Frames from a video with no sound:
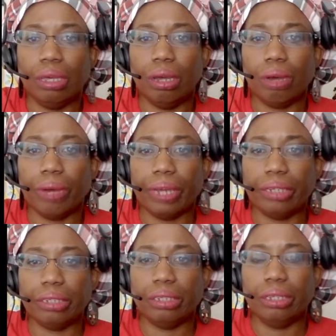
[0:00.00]
All right.
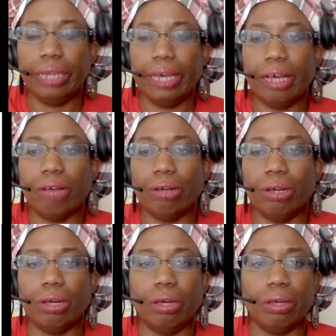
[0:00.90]
Now,
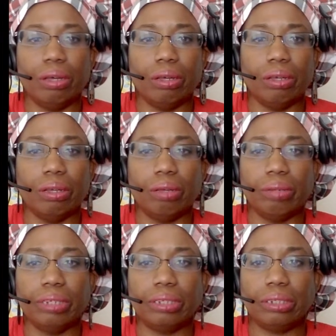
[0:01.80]

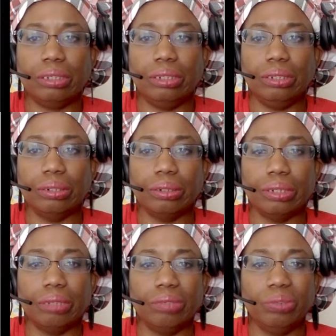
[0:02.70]
let's see
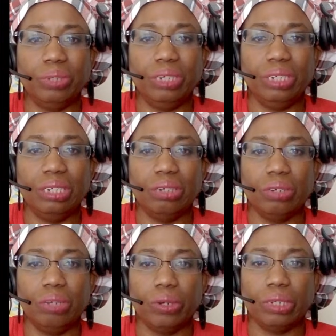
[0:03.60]
here. Do we need to know any
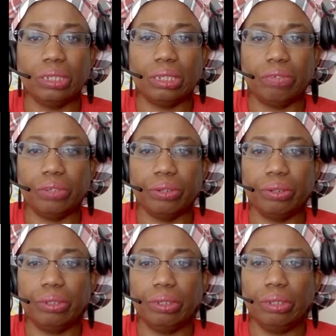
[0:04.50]
more of this stuff here?
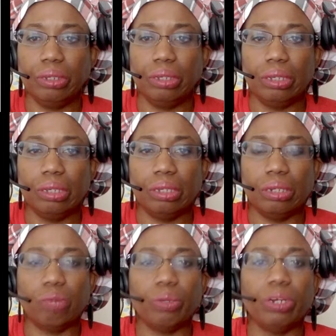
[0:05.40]

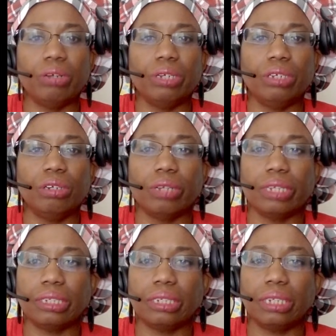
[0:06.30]
Nope, we don't need to know.
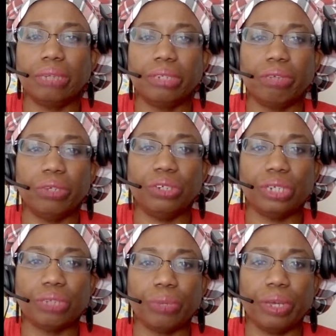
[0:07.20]
That's the same stuff we
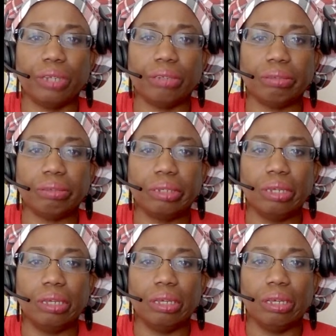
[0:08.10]
just read.
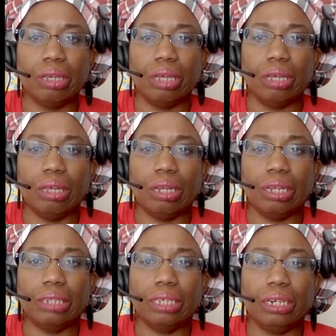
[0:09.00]

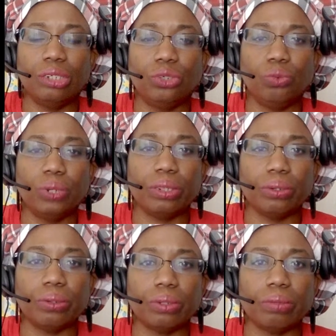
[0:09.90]
Let's get into what
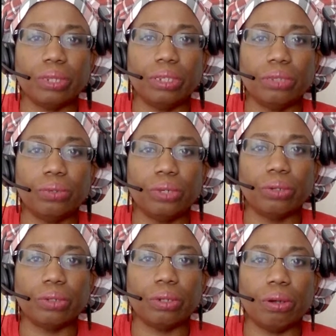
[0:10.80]
these
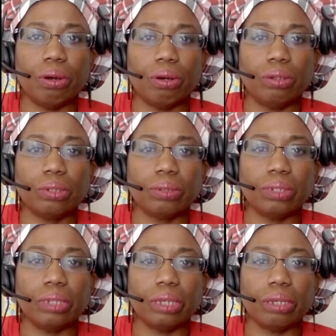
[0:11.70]
oils are. Just one
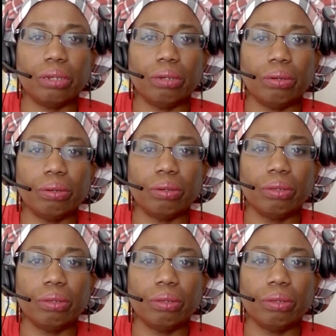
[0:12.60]
second here.